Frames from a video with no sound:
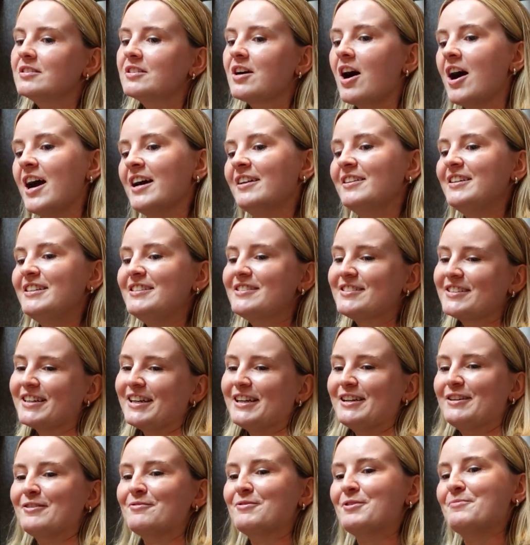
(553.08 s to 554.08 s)
Kylie's
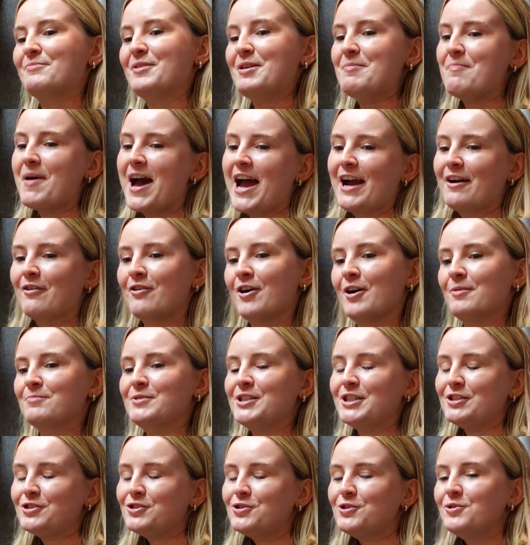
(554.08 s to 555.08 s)
skin will be
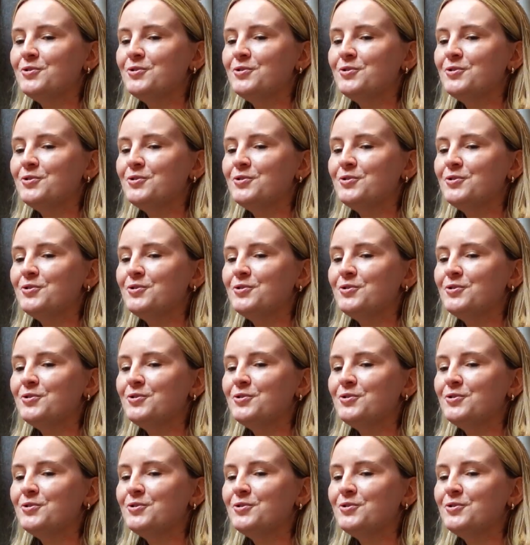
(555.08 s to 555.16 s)
bankrupt in 2